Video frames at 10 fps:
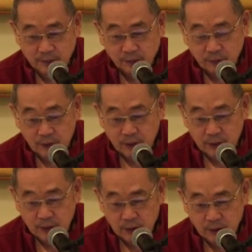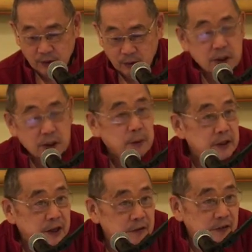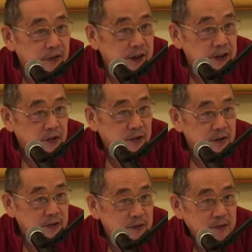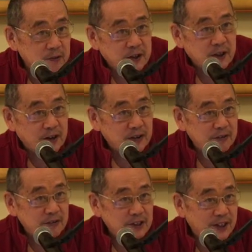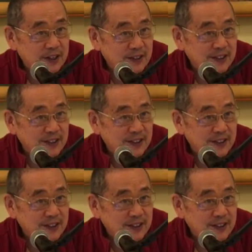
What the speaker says: or Rishabhadev in his old, and when he retired, he was like this.